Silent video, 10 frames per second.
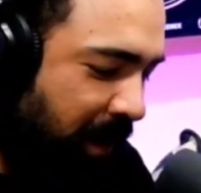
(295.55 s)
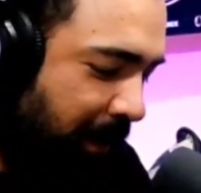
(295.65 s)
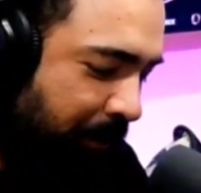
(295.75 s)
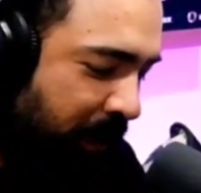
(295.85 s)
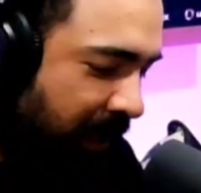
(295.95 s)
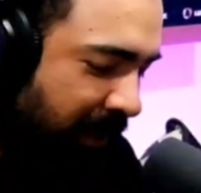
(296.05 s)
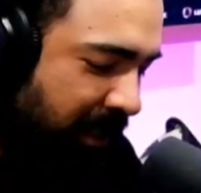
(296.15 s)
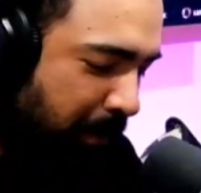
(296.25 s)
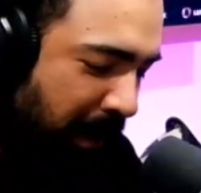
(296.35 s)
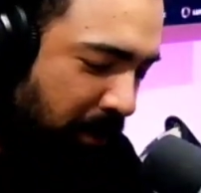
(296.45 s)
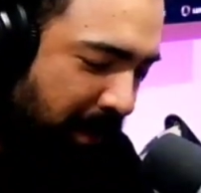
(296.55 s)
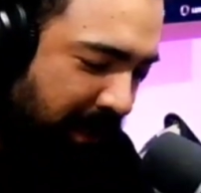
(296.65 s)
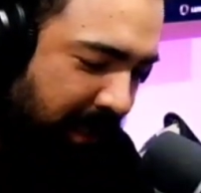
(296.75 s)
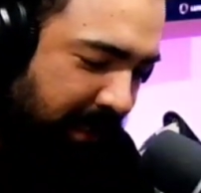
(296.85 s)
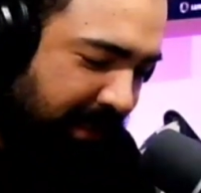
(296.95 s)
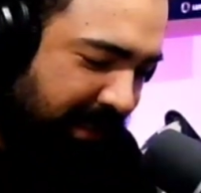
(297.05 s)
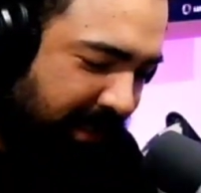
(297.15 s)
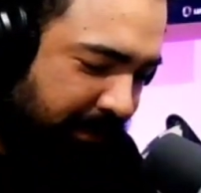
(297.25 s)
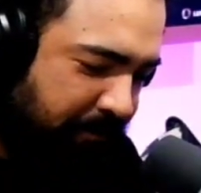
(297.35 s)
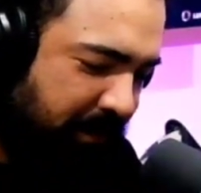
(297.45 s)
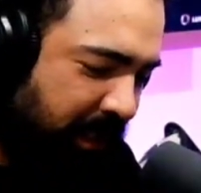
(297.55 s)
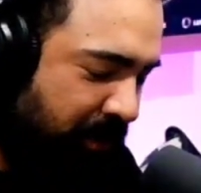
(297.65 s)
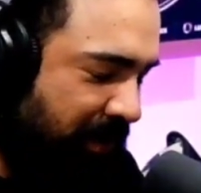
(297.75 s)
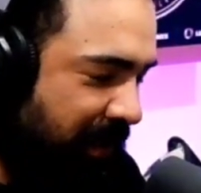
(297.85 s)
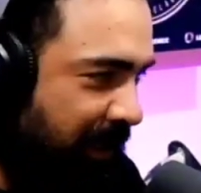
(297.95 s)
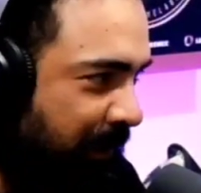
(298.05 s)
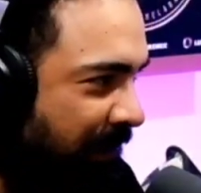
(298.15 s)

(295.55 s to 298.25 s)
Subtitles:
All right, this Paloma thing is Interesting.